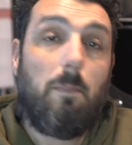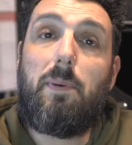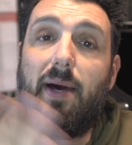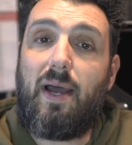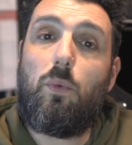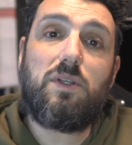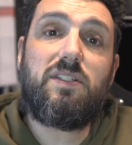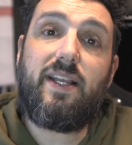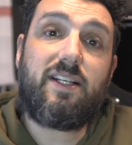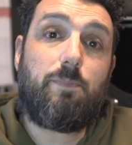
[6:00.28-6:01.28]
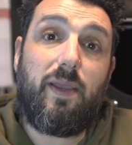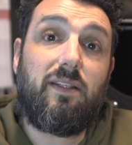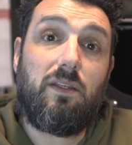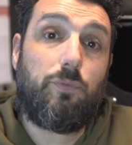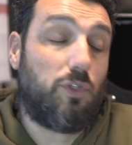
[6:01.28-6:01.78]
but I wasn't
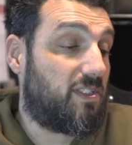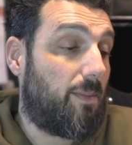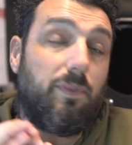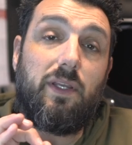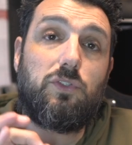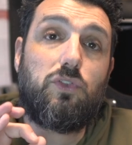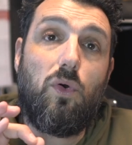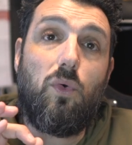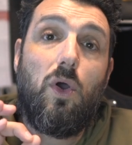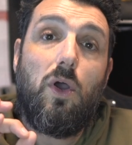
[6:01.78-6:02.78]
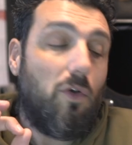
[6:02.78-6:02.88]
expecting for something so